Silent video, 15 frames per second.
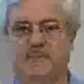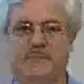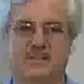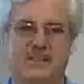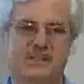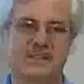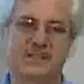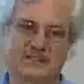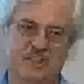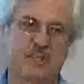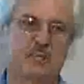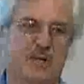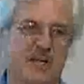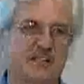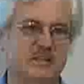you know, that's all
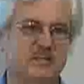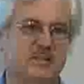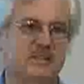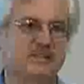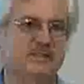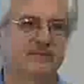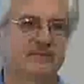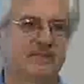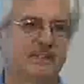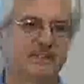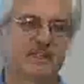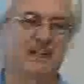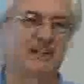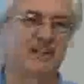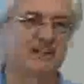possible. It's
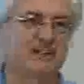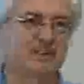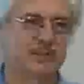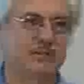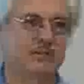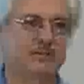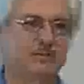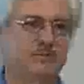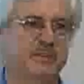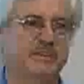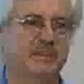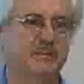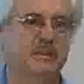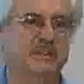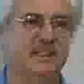not hard to do, but
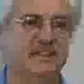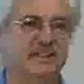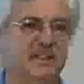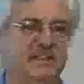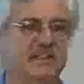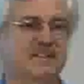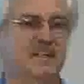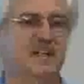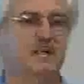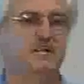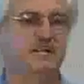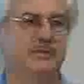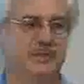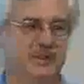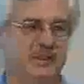somebody's got to take the
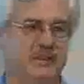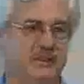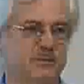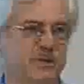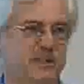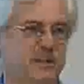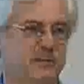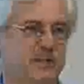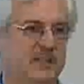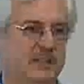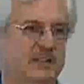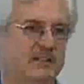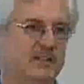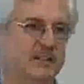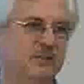time and spend the
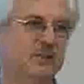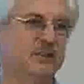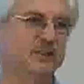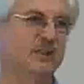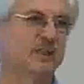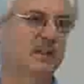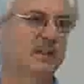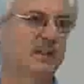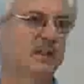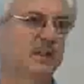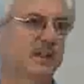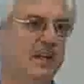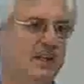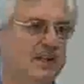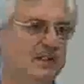money to do it.
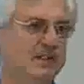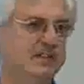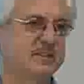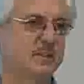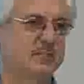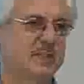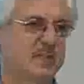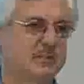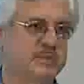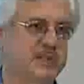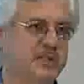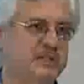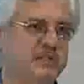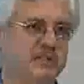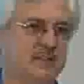And sometimes
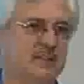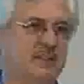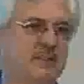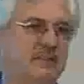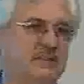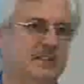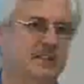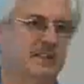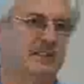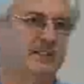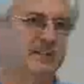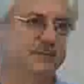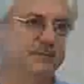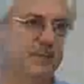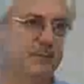that's a killer, you
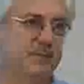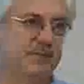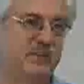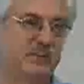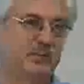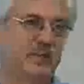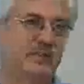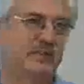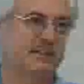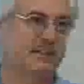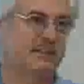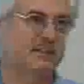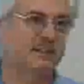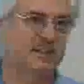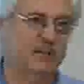know. I mean, if you're spending
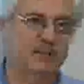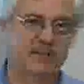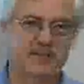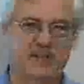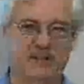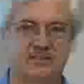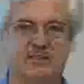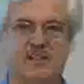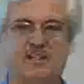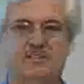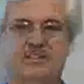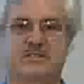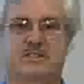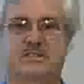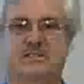another couple
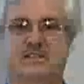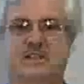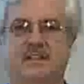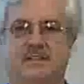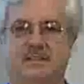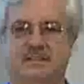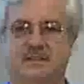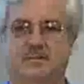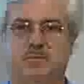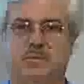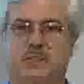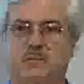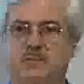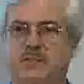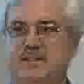$1,000s just to get some
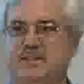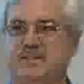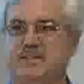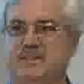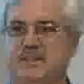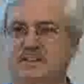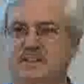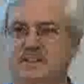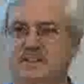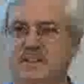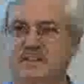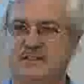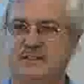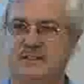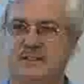pretty pictures, then, you know,
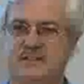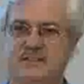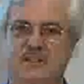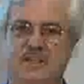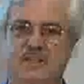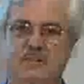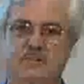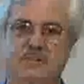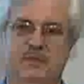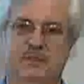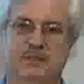that's another item.